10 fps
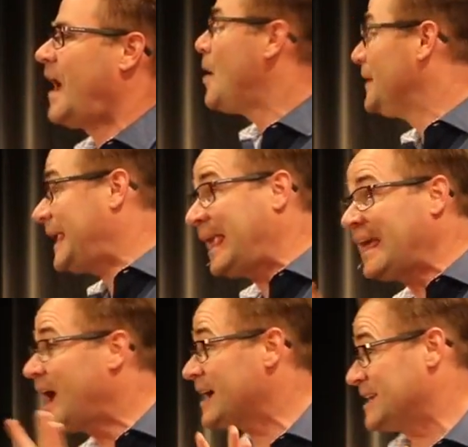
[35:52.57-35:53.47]
And we
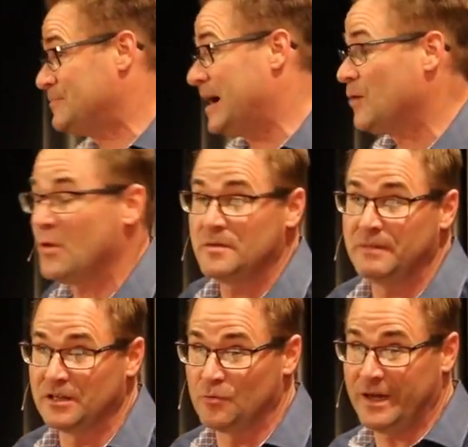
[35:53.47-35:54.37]
cannot get by one
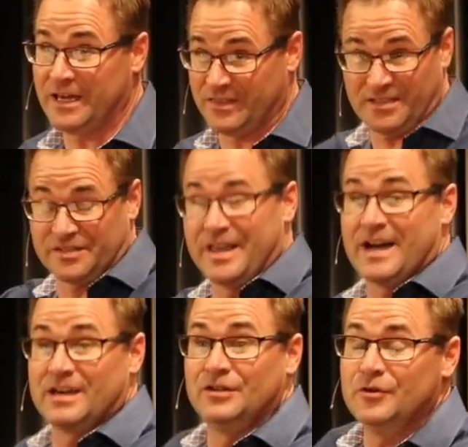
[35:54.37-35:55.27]
meal a week. This is
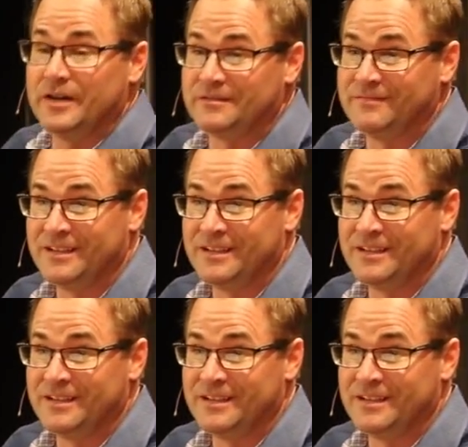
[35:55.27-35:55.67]
not going to do it.